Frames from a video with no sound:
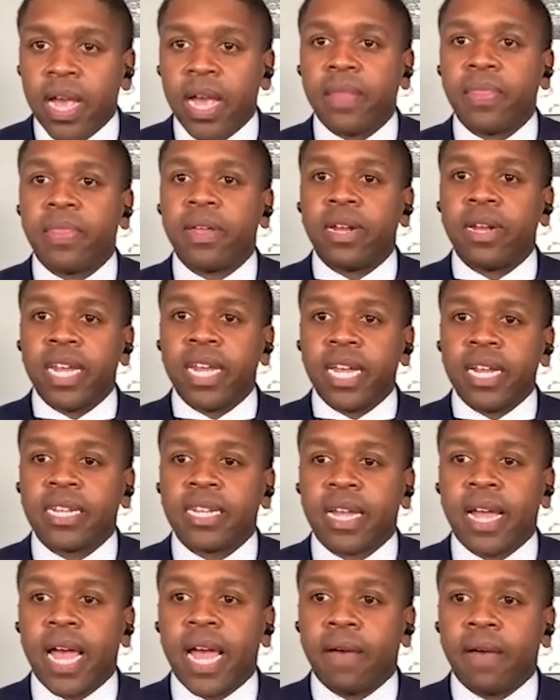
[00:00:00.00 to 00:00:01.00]
and the
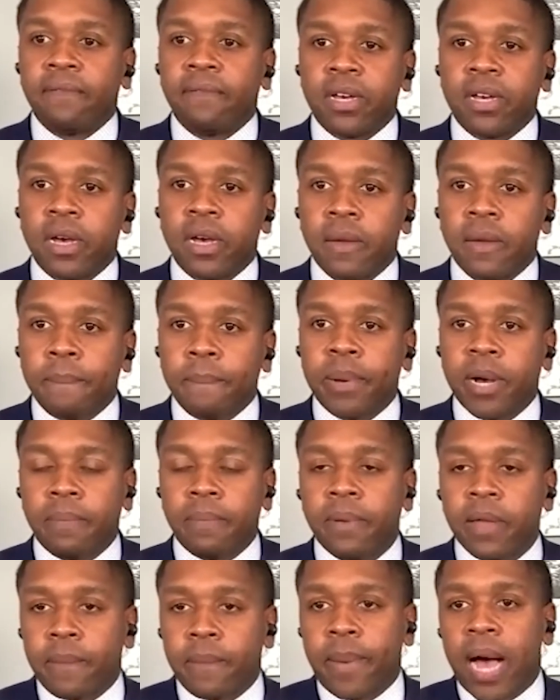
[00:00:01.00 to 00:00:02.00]
need to have good
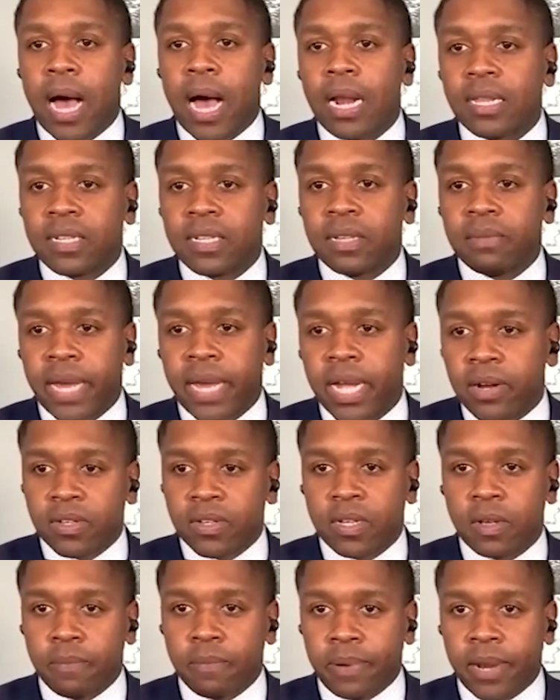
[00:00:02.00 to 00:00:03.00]
public
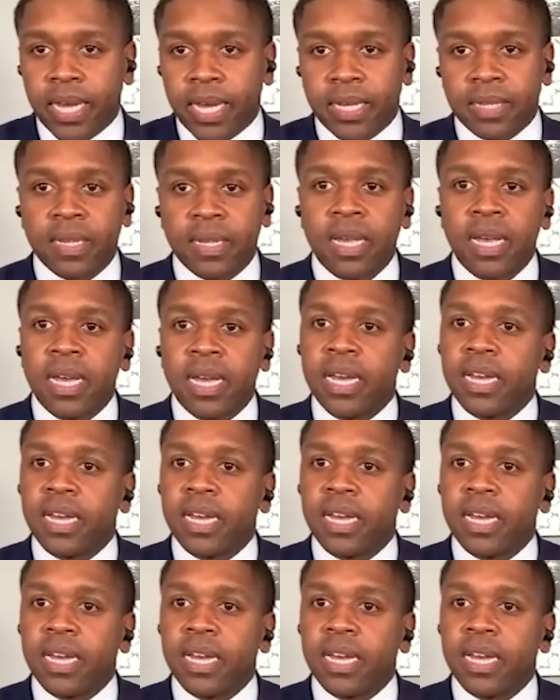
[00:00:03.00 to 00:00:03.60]
policymakers in place